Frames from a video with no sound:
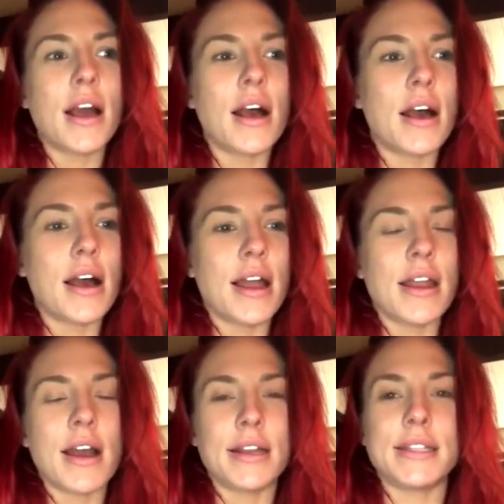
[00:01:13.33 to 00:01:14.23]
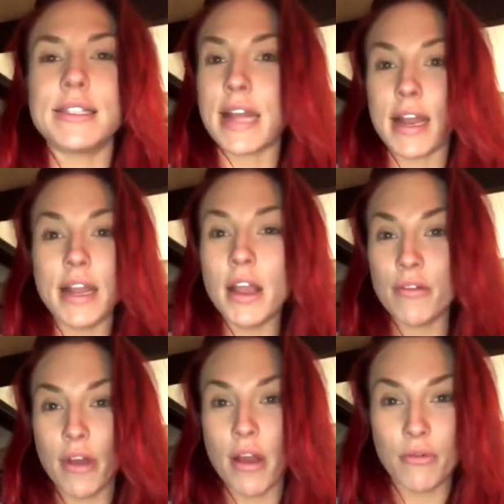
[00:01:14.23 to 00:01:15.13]
and understanding
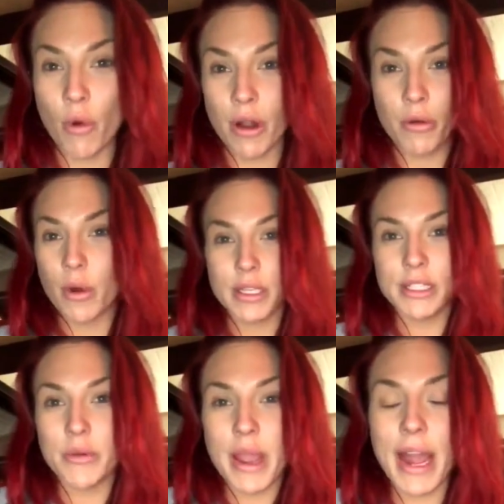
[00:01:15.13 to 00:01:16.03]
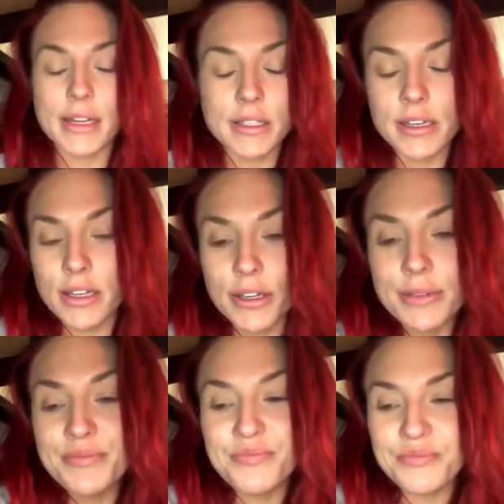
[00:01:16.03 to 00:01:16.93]
of what it was that we had to do.